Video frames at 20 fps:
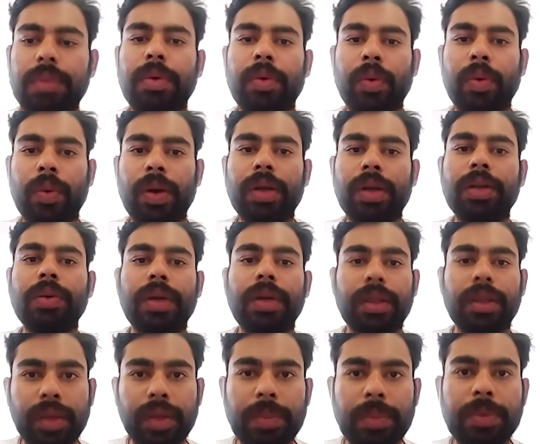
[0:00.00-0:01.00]
everyone to
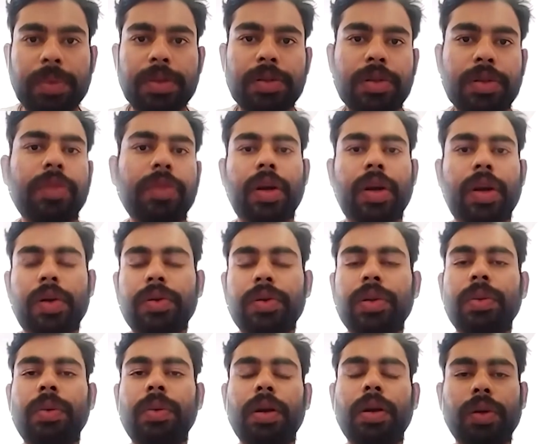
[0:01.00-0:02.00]
another episode of
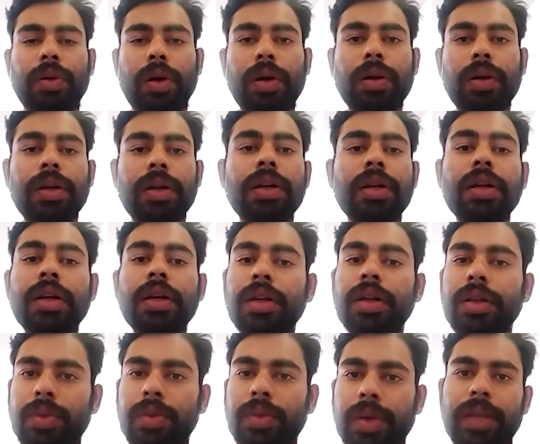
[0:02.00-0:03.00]
Around the Block Talk.
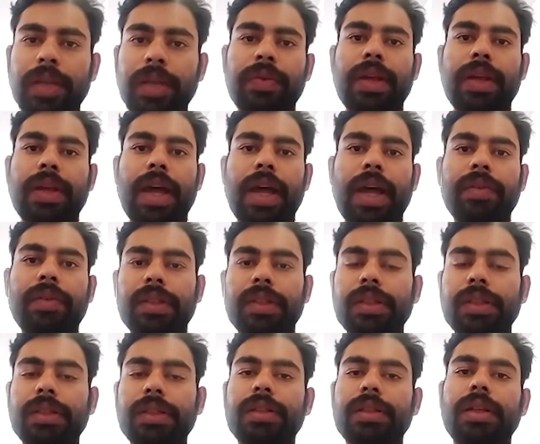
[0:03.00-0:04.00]
Today we have with
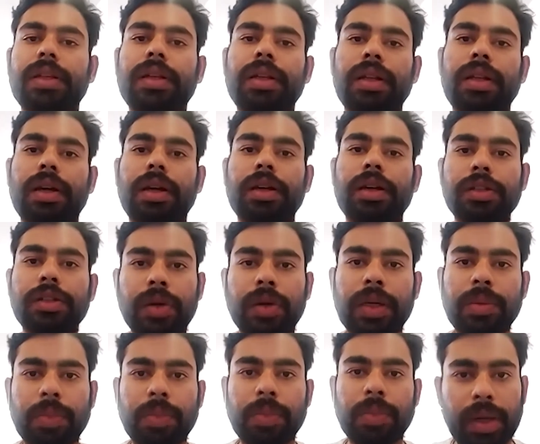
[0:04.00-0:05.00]
us
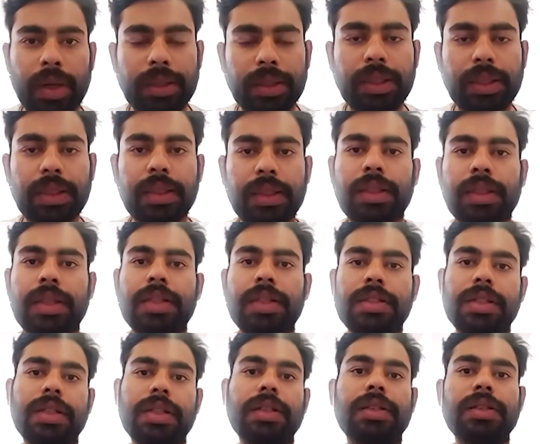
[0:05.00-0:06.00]
Sonny Mohanty.
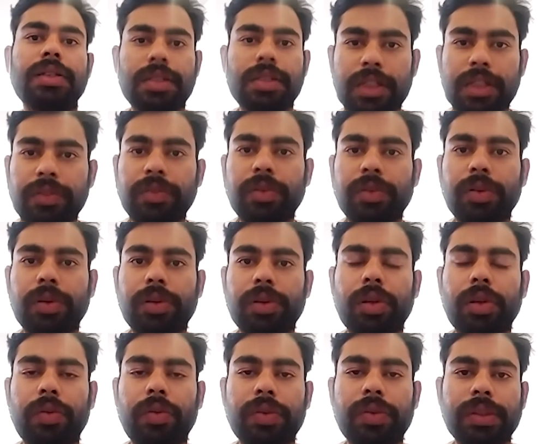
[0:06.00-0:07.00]
She is the Chief
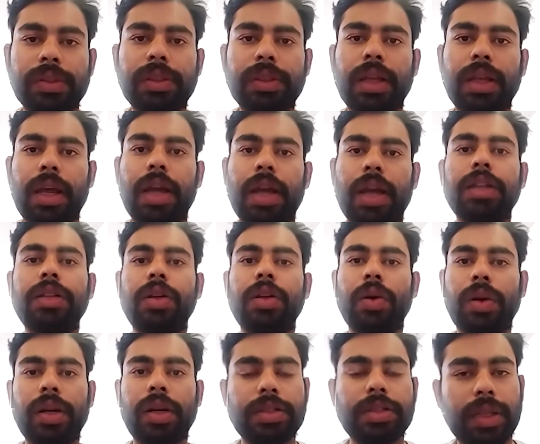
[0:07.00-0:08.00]
Growth Officer at
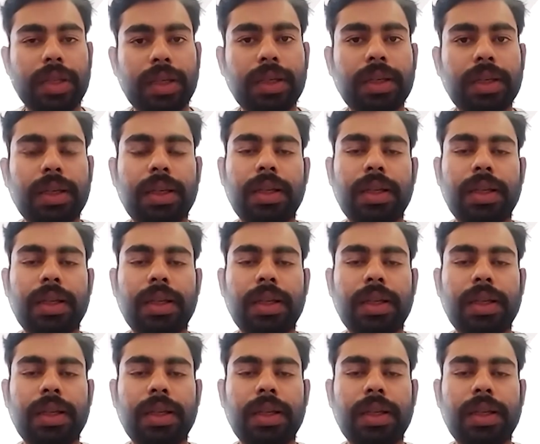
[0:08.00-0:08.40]
Yonachain